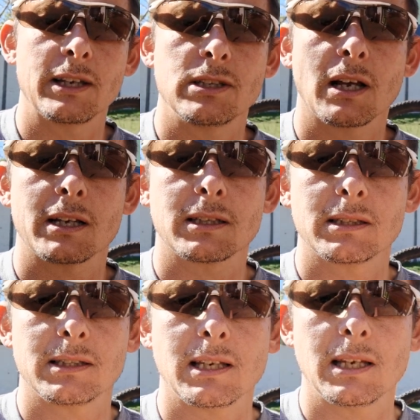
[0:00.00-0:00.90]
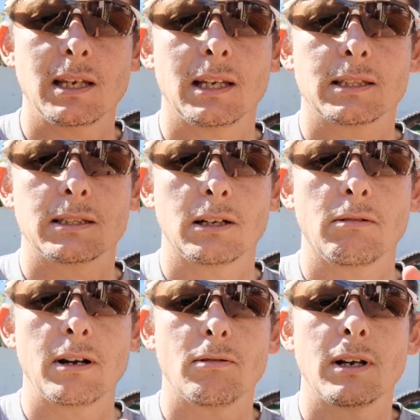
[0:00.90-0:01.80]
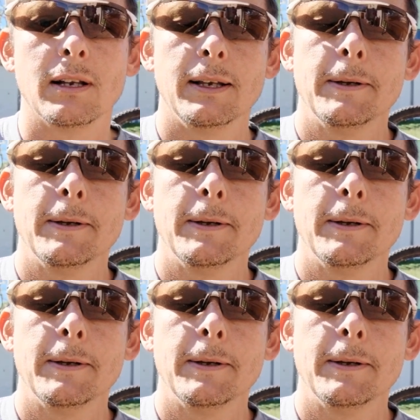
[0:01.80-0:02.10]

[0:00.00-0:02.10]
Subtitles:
As you guys can see, it's the green one.